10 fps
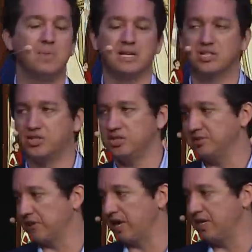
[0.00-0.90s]
mix
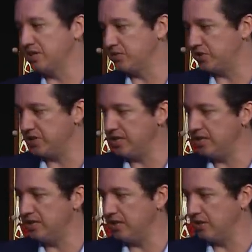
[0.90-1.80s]
different kinds of
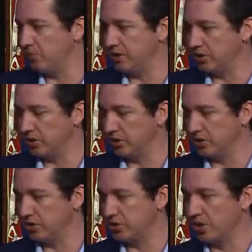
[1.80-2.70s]
seed in when you're
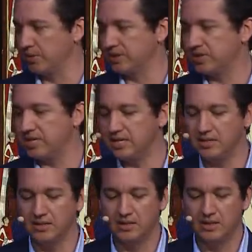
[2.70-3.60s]
you're sowing seed."